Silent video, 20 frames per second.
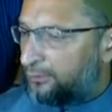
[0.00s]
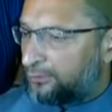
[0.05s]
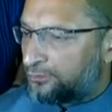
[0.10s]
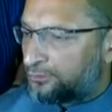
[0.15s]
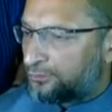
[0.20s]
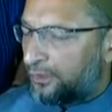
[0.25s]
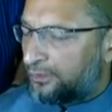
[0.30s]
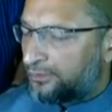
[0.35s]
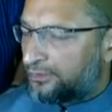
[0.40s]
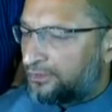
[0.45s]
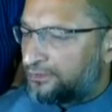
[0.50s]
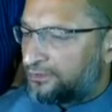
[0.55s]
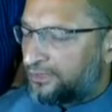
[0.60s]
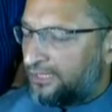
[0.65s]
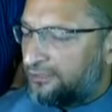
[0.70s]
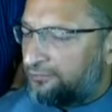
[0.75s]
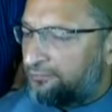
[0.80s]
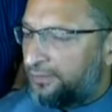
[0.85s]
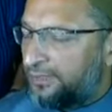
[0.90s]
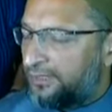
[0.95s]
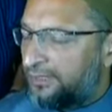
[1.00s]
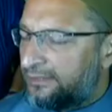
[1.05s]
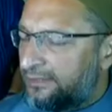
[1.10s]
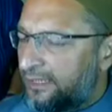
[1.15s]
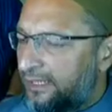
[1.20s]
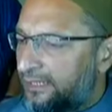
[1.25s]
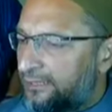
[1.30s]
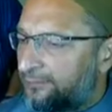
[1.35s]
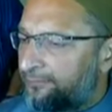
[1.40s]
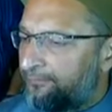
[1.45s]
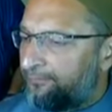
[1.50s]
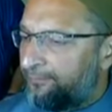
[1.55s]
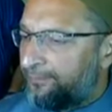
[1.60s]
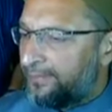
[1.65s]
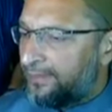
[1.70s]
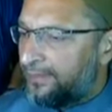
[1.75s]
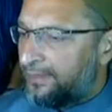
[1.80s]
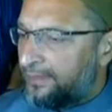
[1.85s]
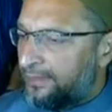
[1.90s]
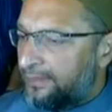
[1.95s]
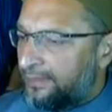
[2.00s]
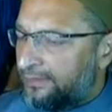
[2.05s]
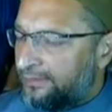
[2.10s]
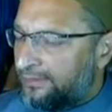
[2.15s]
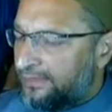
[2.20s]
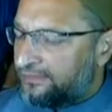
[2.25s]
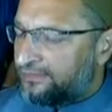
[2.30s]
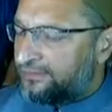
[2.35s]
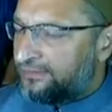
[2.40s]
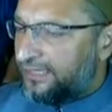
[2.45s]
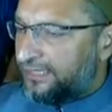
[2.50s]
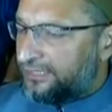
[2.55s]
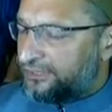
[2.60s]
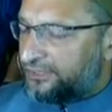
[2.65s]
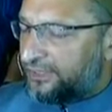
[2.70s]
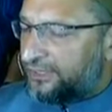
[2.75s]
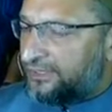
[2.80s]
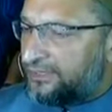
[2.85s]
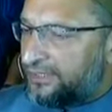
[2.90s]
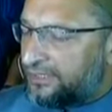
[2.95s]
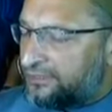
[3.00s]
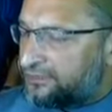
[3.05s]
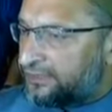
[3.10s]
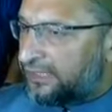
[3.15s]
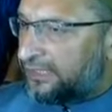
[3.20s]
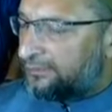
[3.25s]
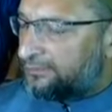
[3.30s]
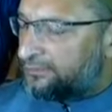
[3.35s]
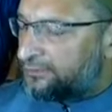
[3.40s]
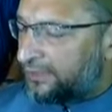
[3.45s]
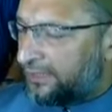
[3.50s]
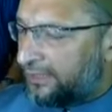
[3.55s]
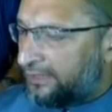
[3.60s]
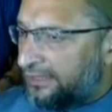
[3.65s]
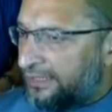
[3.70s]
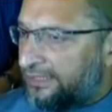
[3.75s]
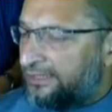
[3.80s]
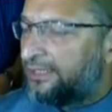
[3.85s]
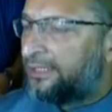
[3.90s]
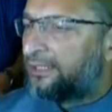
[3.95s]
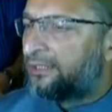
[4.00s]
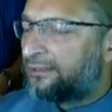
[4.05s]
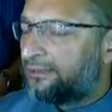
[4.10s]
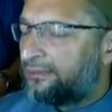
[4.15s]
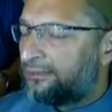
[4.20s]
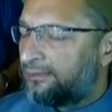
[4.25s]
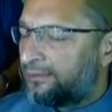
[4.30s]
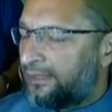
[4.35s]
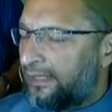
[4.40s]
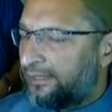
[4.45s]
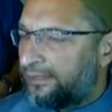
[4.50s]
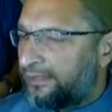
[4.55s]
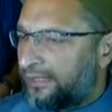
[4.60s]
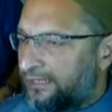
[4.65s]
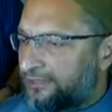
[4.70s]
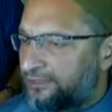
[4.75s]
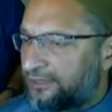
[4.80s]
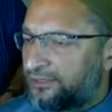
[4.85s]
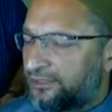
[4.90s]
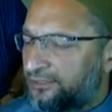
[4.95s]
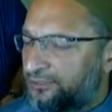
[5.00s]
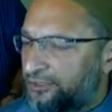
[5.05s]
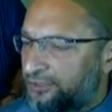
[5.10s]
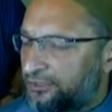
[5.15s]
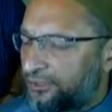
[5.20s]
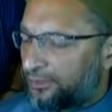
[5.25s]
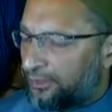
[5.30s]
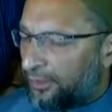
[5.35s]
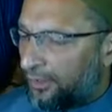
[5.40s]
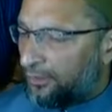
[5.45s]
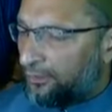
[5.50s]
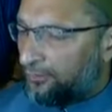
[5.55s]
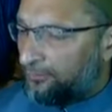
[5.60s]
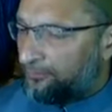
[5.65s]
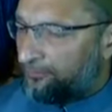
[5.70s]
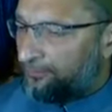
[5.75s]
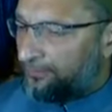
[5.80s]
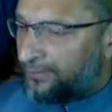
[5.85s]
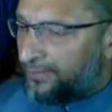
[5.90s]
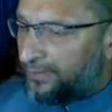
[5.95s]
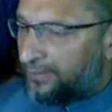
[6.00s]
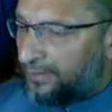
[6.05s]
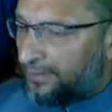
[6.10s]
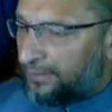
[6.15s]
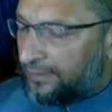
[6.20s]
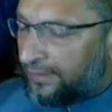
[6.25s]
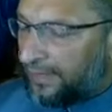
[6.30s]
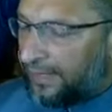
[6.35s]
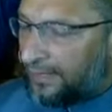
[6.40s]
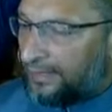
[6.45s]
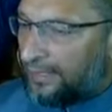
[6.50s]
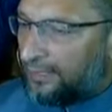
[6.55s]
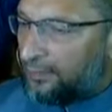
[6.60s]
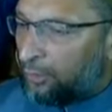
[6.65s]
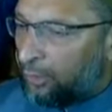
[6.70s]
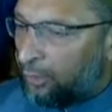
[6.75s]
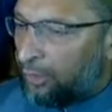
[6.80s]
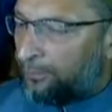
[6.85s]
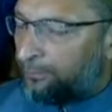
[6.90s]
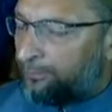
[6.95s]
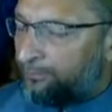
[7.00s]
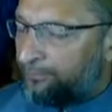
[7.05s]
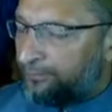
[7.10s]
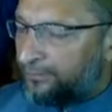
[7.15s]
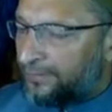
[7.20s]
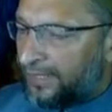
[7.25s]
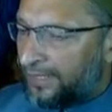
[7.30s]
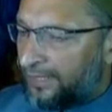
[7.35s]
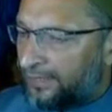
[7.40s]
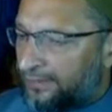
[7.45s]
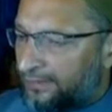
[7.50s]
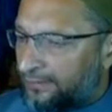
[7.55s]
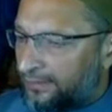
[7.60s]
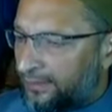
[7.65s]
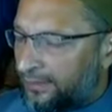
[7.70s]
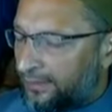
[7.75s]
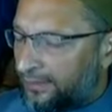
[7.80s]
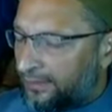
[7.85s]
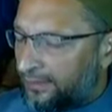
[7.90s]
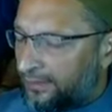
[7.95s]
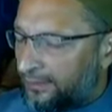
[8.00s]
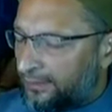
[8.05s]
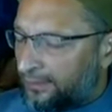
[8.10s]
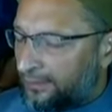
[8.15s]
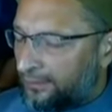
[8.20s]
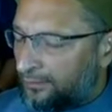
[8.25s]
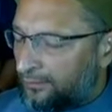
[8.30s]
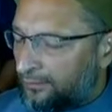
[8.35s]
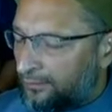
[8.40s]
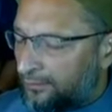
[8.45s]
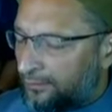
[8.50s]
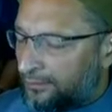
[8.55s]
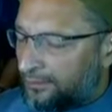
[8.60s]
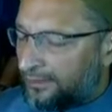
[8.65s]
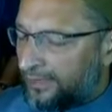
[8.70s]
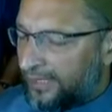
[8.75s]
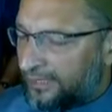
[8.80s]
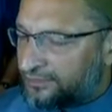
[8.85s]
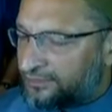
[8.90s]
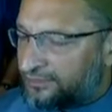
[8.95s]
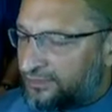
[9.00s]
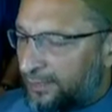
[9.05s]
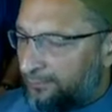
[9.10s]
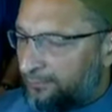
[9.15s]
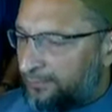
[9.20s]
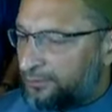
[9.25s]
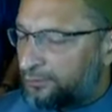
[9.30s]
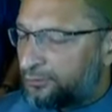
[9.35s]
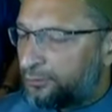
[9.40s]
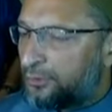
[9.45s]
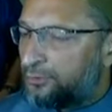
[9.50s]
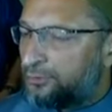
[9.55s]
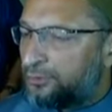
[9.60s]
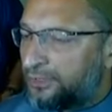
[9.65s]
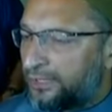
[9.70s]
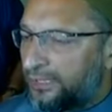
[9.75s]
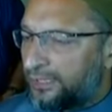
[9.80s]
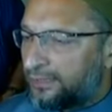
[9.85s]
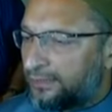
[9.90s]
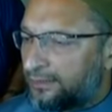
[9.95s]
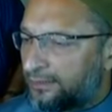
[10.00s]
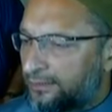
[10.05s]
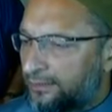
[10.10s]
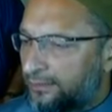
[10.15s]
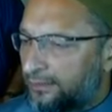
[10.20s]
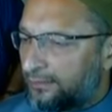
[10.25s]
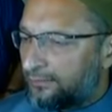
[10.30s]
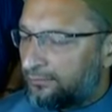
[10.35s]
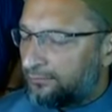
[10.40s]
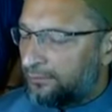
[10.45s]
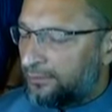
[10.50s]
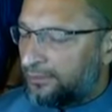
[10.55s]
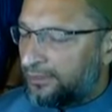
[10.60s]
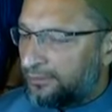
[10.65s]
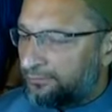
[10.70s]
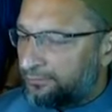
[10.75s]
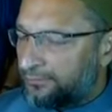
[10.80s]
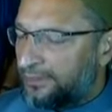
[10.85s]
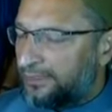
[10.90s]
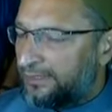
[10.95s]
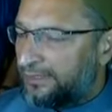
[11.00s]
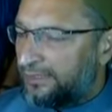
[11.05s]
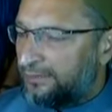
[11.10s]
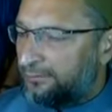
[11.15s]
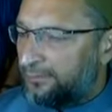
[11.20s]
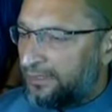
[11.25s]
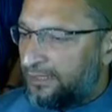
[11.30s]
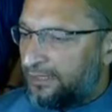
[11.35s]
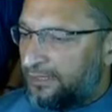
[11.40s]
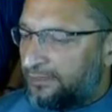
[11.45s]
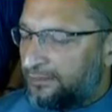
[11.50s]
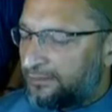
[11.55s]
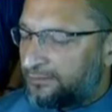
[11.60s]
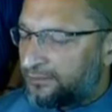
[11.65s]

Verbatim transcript: close quarters, I feel that this nation deserves a leader like K. Chandrasekhar Rao. And I hope that uh, the next step which is going to take will definitely be